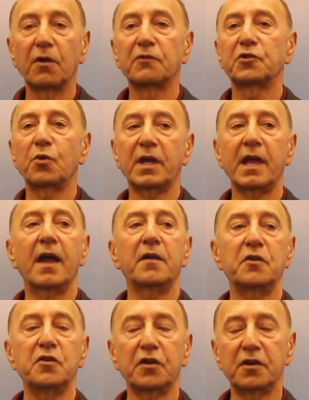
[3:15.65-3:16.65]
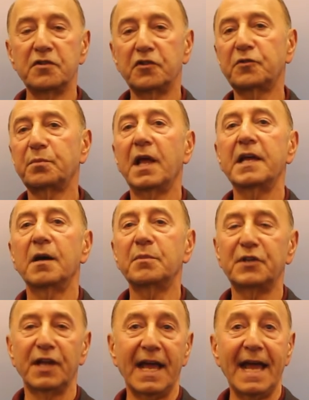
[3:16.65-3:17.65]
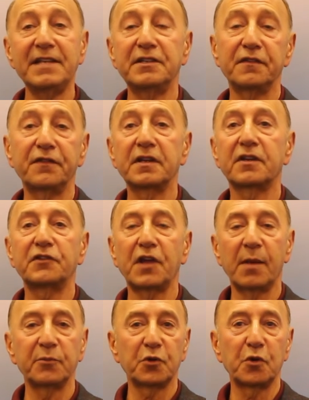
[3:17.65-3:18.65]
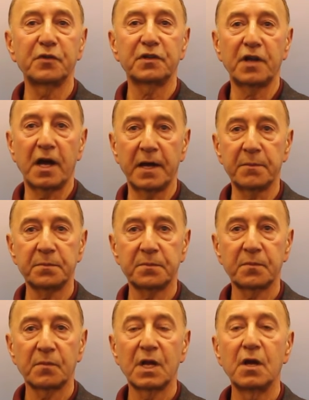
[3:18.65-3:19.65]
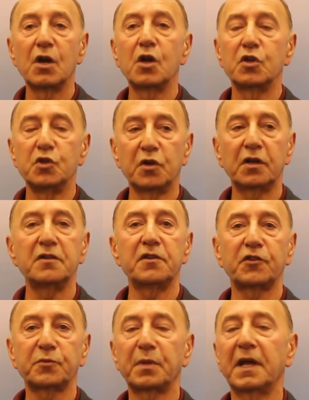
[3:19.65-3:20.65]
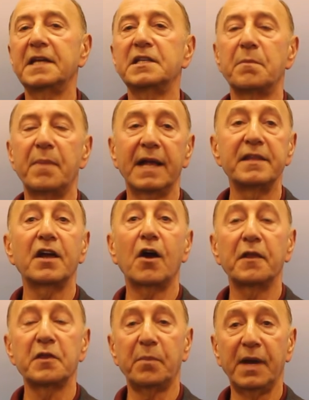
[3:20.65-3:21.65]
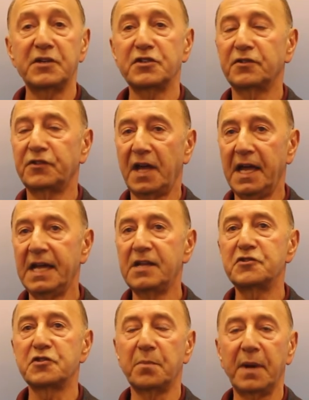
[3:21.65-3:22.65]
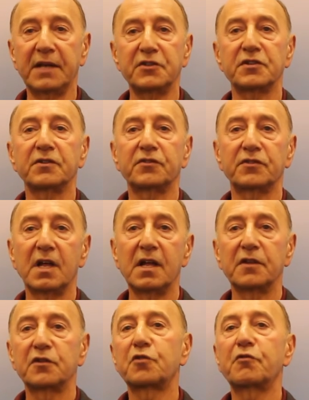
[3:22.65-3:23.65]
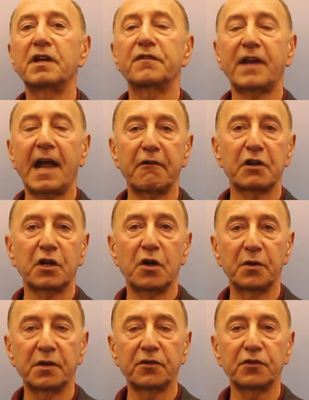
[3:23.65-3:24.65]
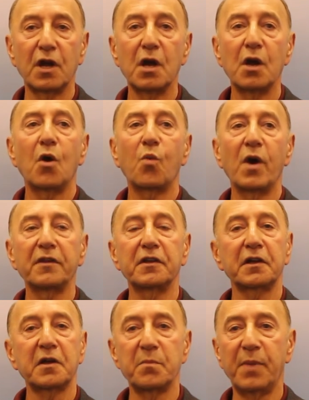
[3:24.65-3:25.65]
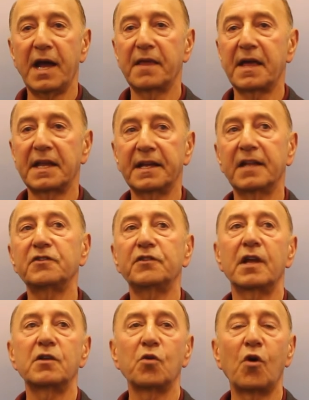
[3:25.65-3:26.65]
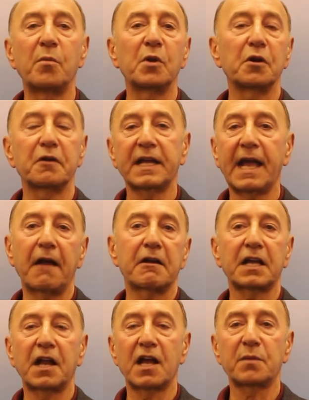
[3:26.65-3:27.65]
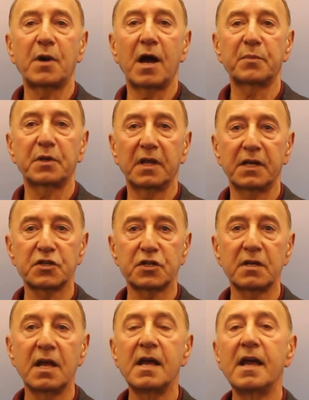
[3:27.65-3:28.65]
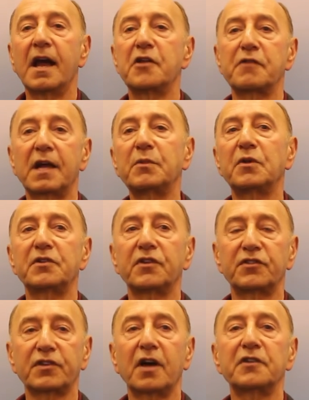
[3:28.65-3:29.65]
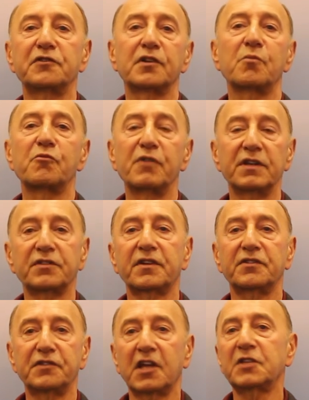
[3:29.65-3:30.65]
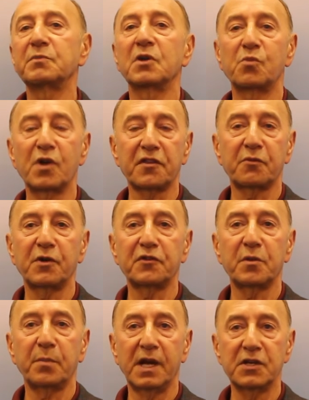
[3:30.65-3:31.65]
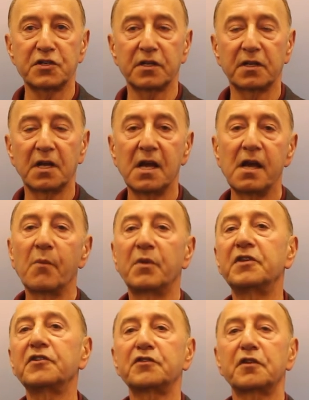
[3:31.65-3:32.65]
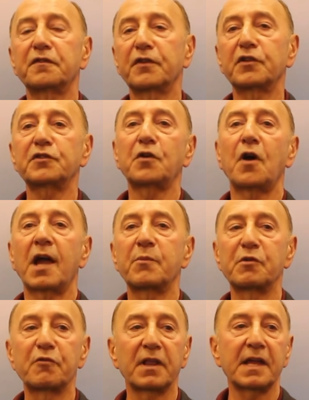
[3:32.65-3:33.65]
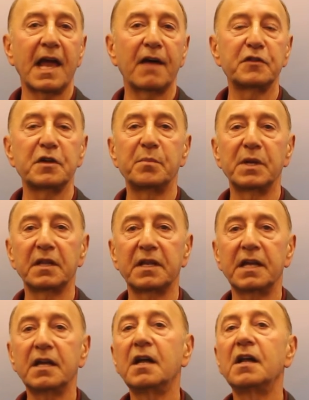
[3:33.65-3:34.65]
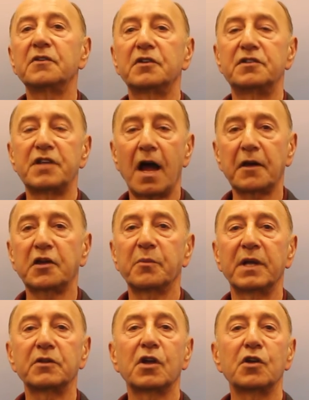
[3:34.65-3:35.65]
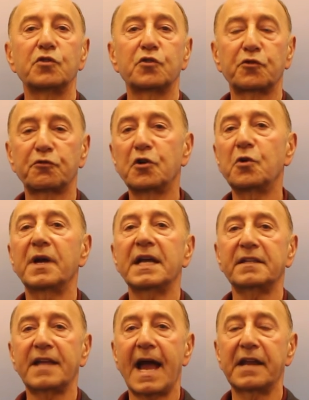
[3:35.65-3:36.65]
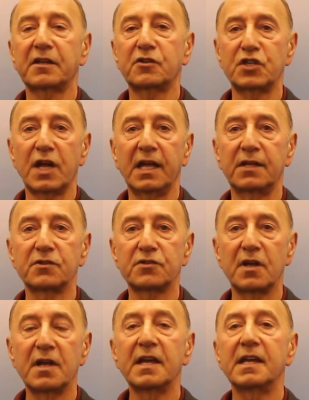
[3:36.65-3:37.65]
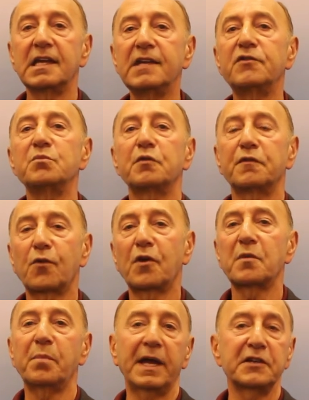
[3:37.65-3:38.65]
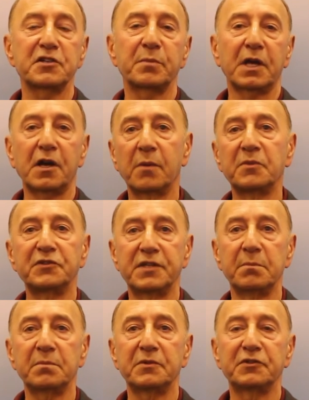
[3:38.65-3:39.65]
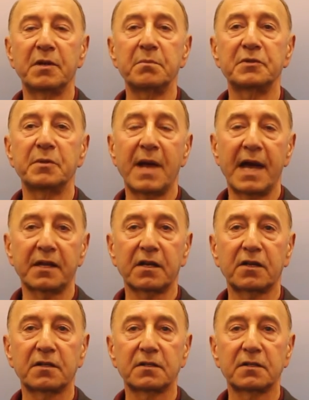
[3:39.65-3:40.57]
So again, you can display up to 8 different exams over time. You can display, depending on the patient's age, the patient's degree of keratoconus, whether to compare that against a normal or a keratoconic population, and you're able to discuss some risk assessment with the patient. But this is the first time we really have the ability to document true ectatic change even before the patient becomes symptomatic.